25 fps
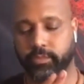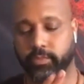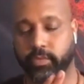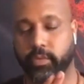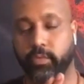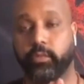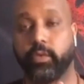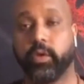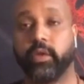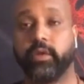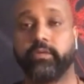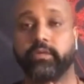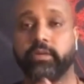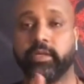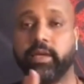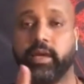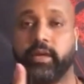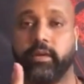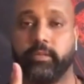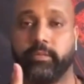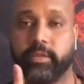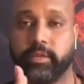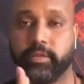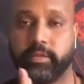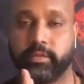one of the
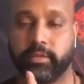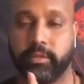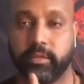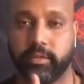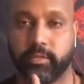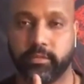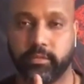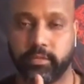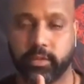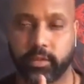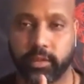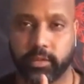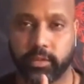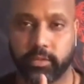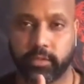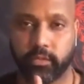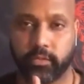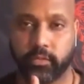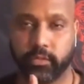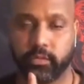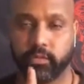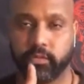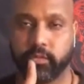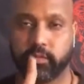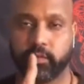elements that I
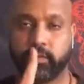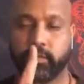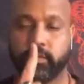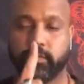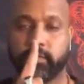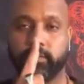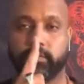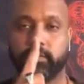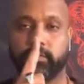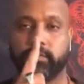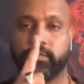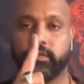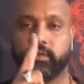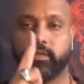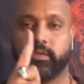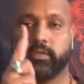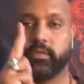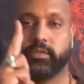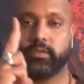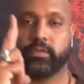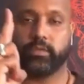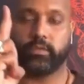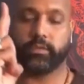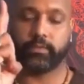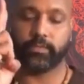use
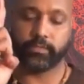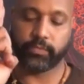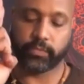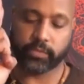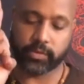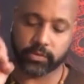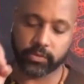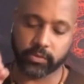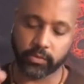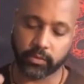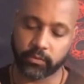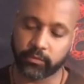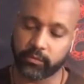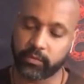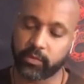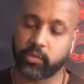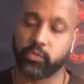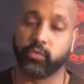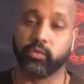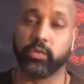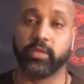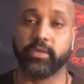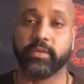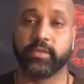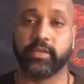is a certain
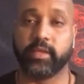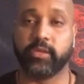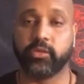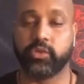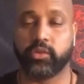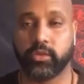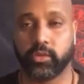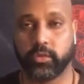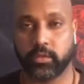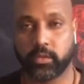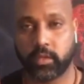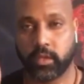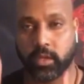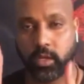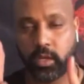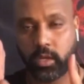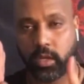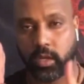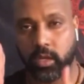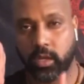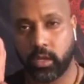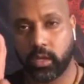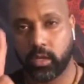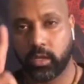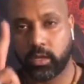visualization.
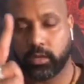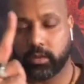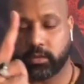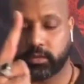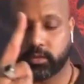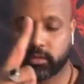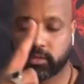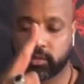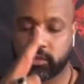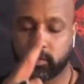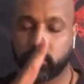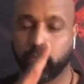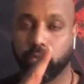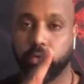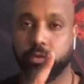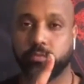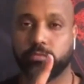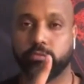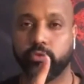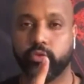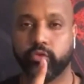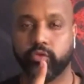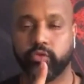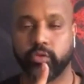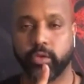It's a sword
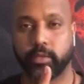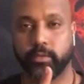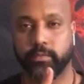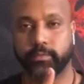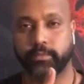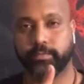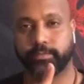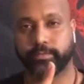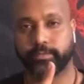mudra.